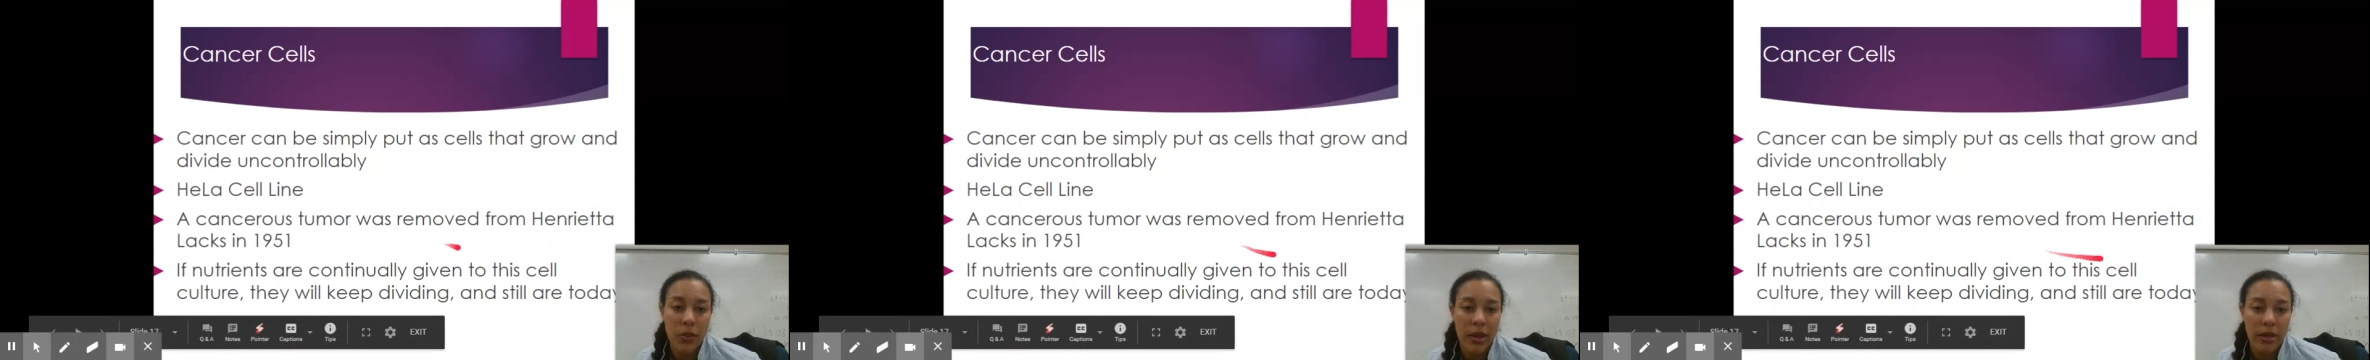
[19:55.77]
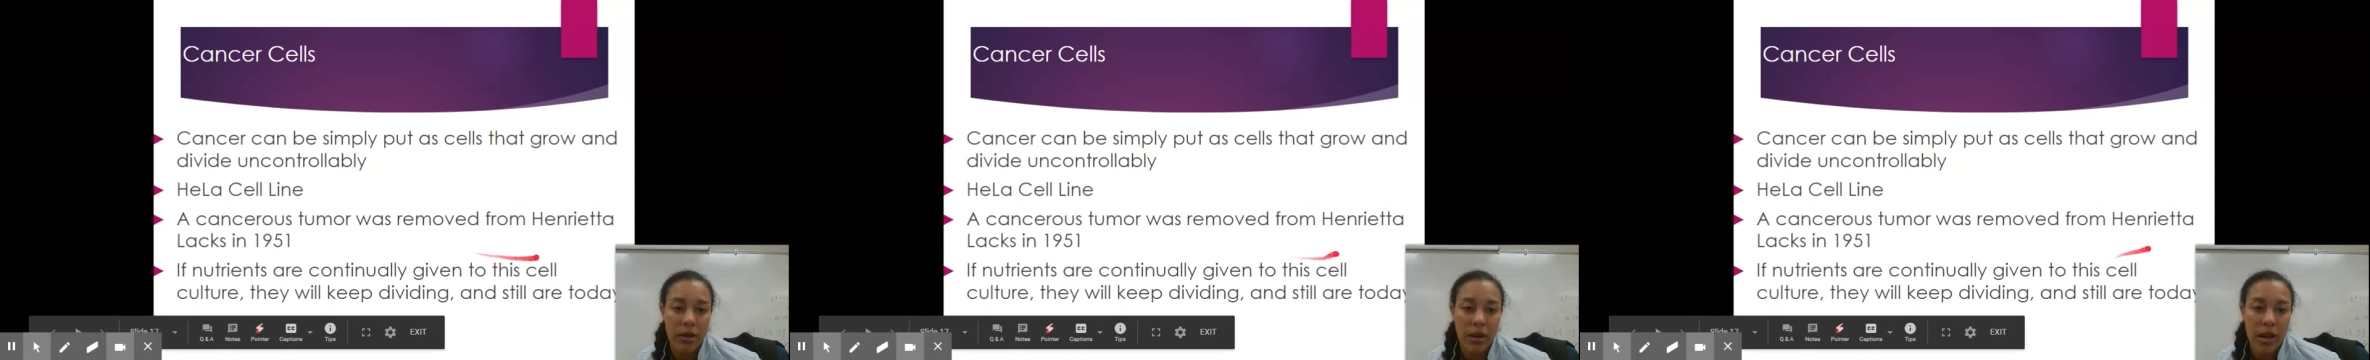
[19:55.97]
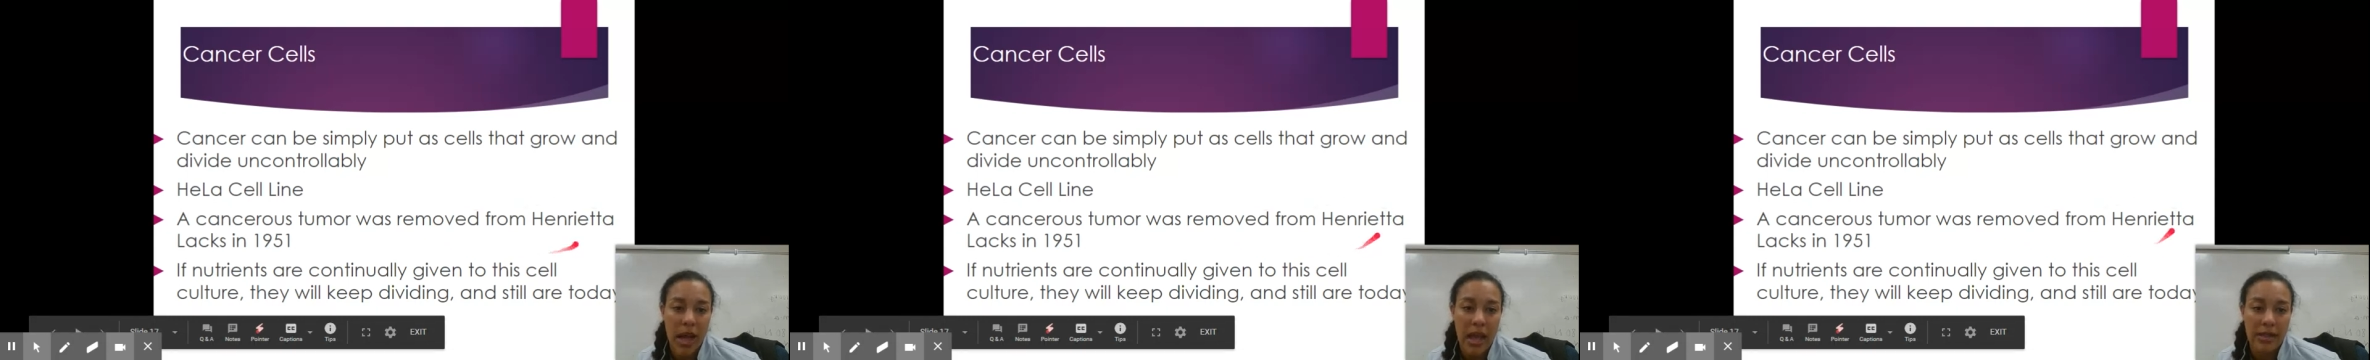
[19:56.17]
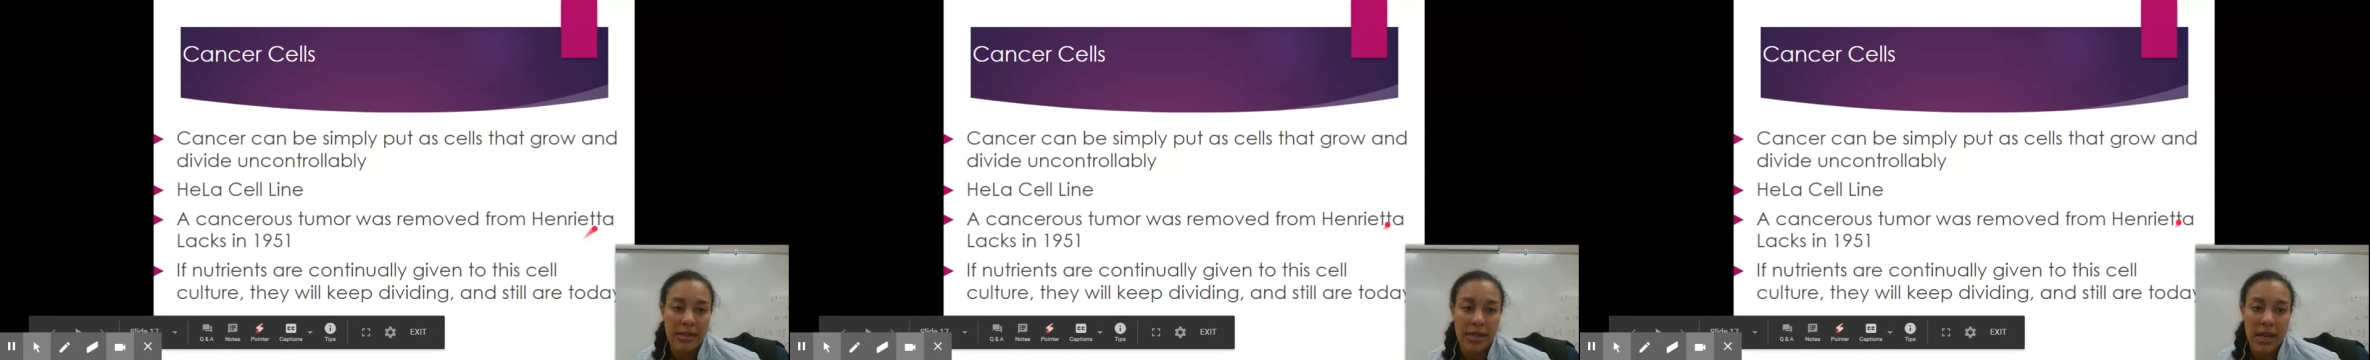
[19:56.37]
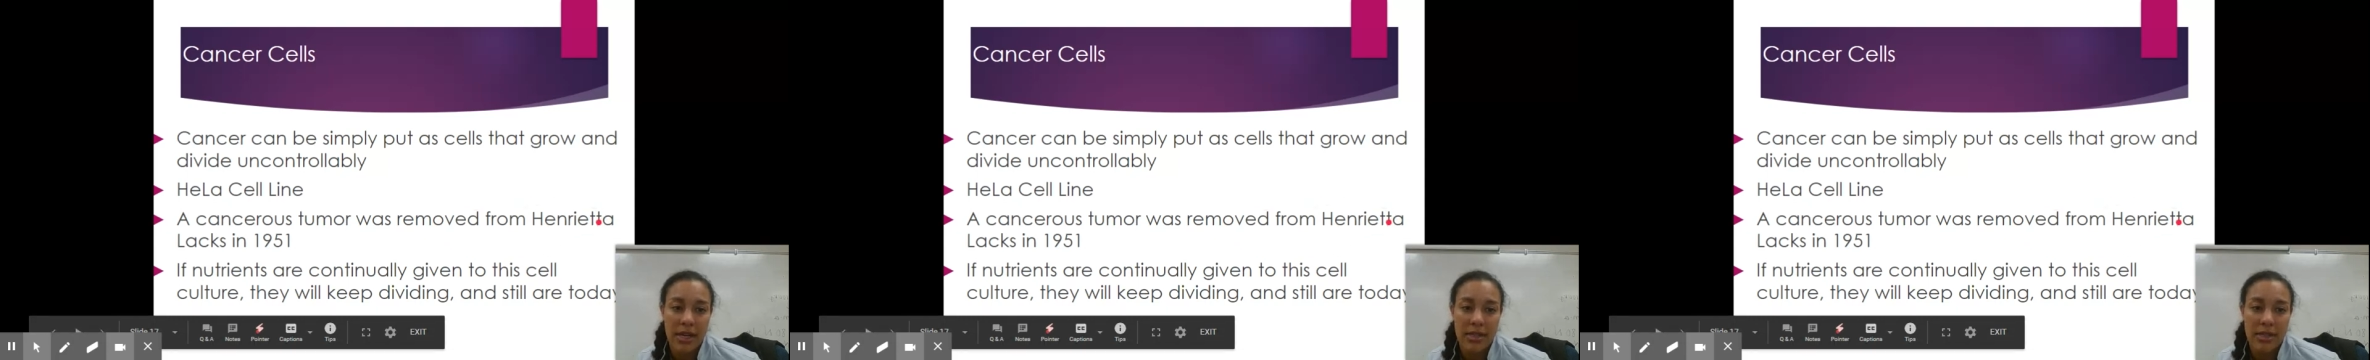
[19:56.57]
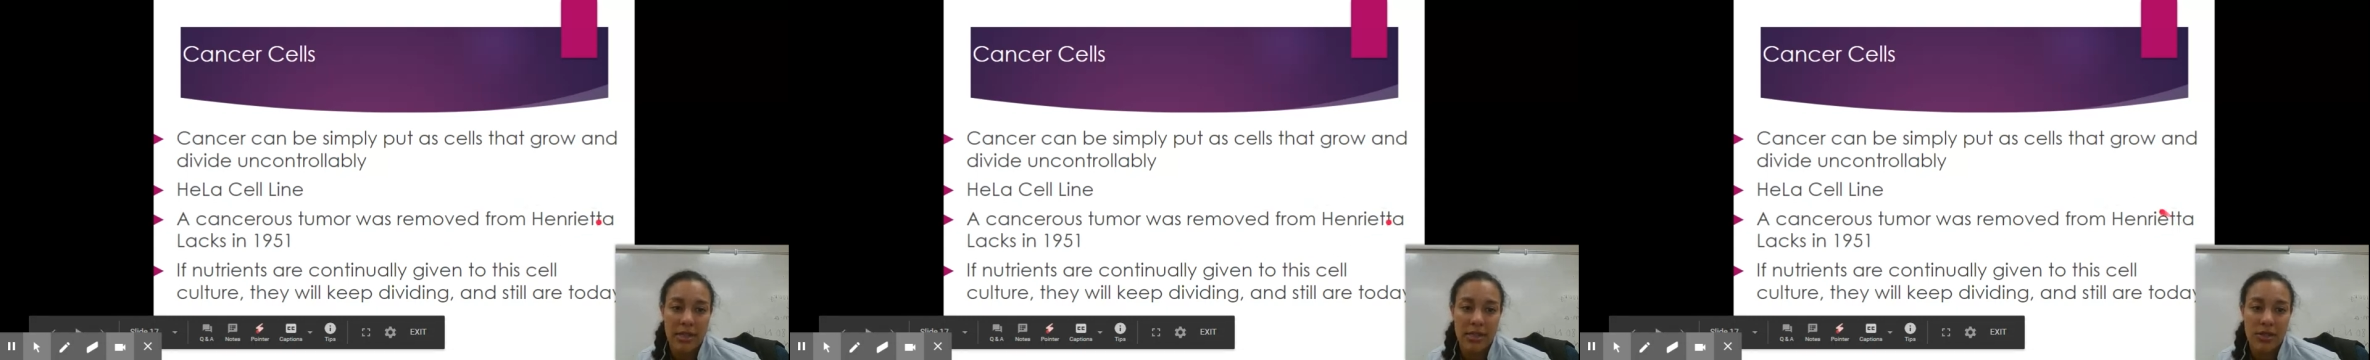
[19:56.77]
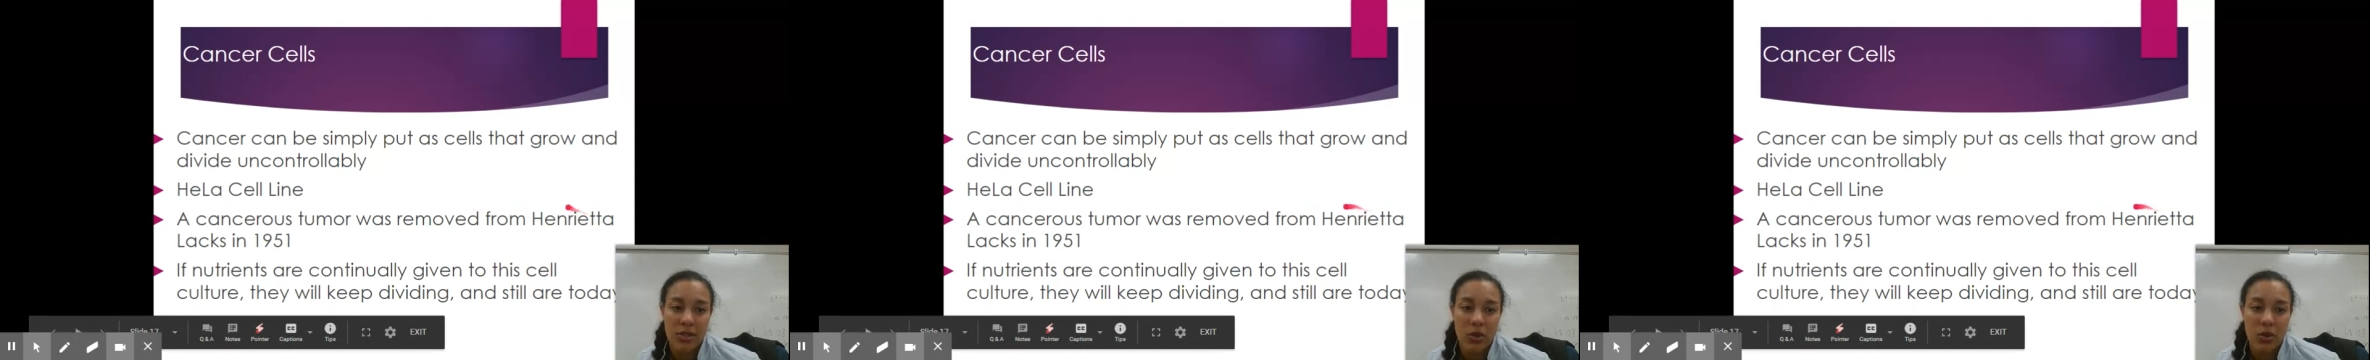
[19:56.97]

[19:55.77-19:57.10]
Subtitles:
whether or not scientists